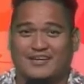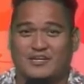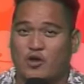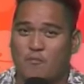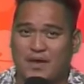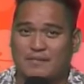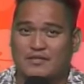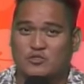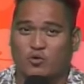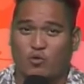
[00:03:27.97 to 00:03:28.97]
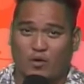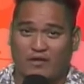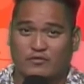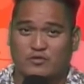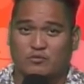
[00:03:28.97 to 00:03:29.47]
No payments or
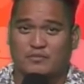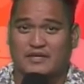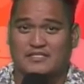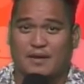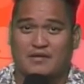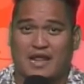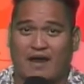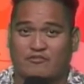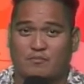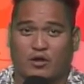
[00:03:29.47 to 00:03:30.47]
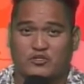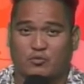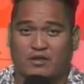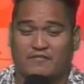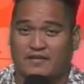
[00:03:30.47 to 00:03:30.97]
waivers will be accepted after March
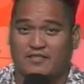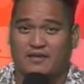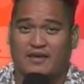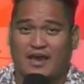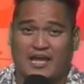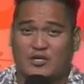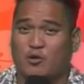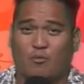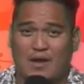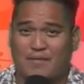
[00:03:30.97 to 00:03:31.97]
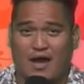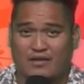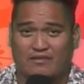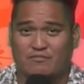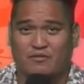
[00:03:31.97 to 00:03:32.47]
25th, and you'll wipe
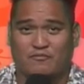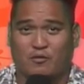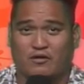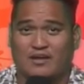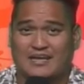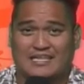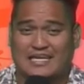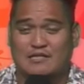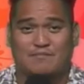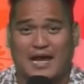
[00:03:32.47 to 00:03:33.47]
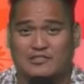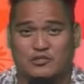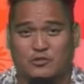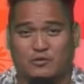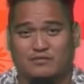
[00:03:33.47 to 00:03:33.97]
out even before getting back to
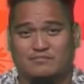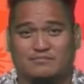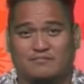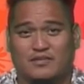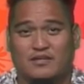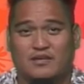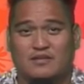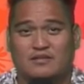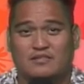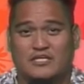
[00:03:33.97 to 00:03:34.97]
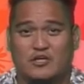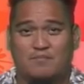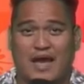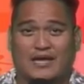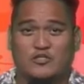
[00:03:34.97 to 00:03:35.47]
shore. Senior
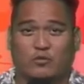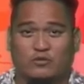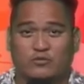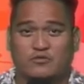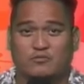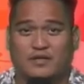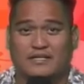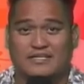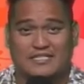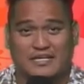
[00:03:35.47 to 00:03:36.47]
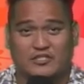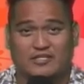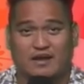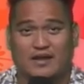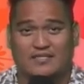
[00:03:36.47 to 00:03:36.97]
package holders whom like to ditch
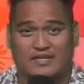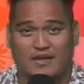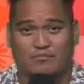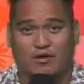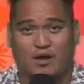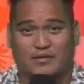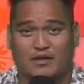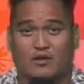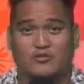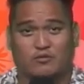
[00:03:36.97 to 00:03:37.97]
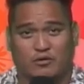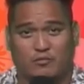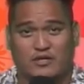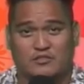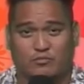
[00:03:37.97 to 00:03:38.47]
and not attend prom can also
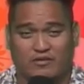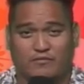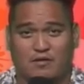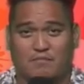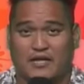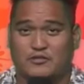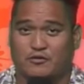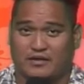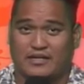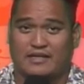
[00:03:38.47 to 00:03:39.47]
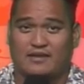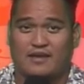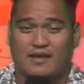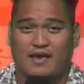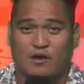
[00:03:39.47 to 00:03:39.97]
request a refund by turning in
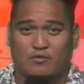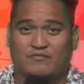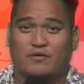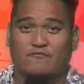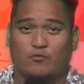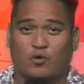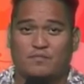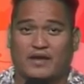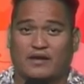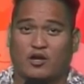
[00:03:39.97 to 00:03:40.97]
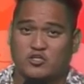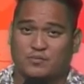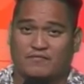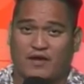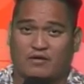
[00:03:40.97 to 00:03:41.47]
a refund form that can also
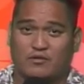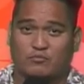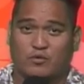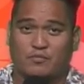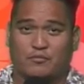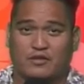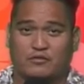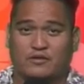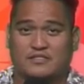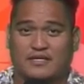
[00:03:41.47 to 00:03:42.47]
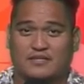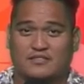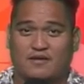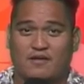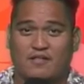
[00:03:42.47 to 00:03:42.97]
be found in room
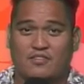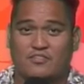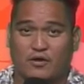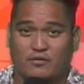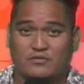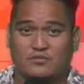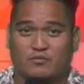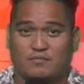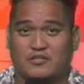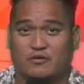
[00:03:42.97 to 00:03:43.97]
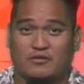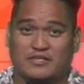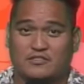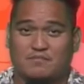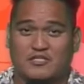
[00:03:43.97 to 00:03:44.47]
336. Those will be turned
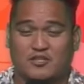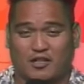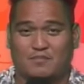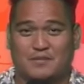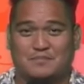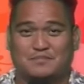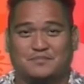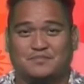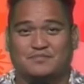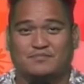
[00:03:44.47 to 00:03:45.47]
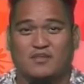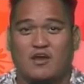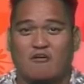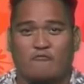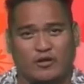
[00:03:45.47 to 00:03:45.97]
into Ms. Solomon.
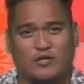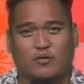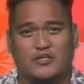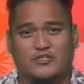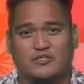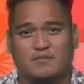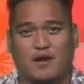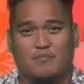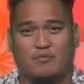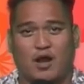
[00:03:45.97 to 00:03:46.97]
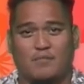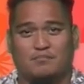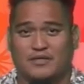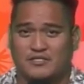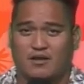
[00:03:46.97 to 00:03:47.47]
For any questions about prom,
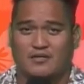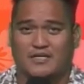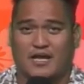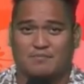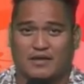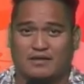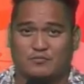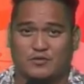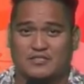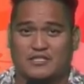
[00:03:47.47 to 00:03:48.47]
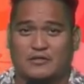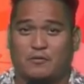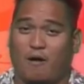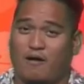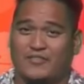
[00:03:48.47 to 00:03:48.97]
please contact me and we'll see
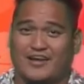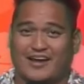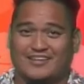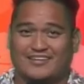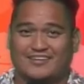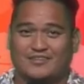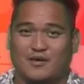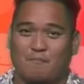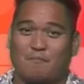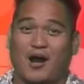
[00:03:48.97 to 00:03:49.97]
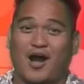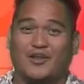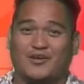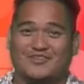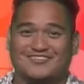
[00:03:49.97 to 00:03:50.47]
you on the island. Mahalo.